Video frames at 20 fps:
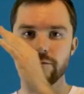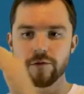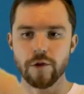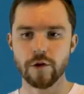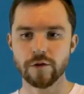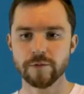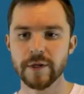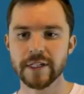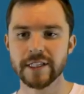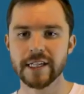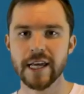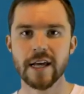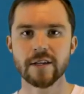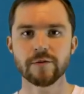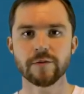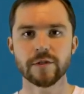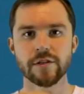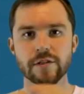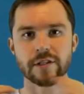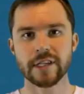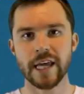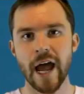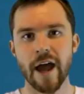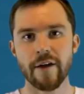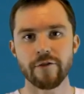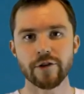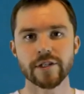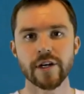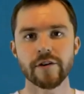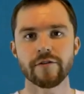Those PTAs, we took the
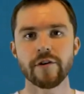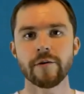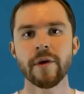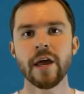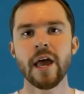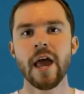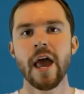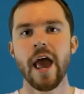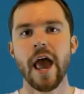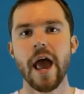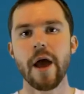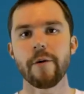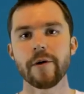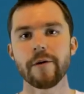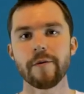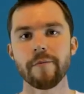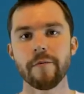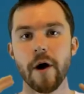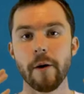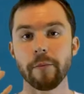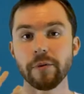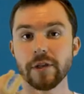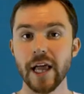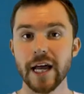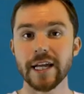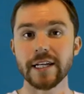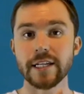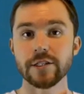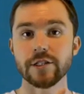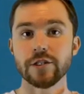average of them and we
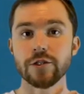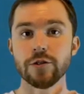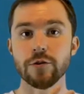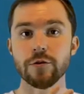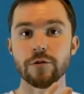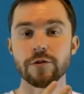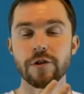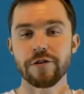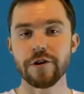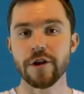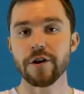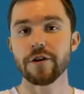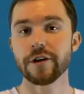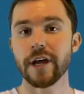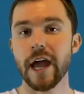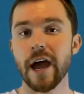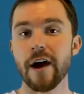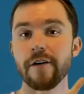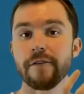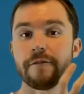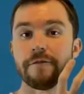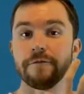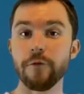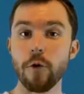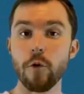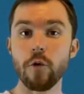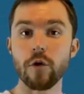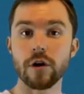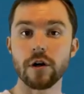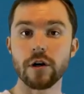applied it to the theater count
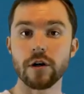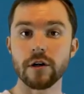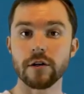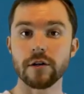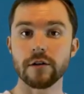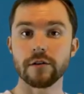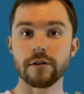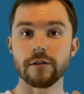for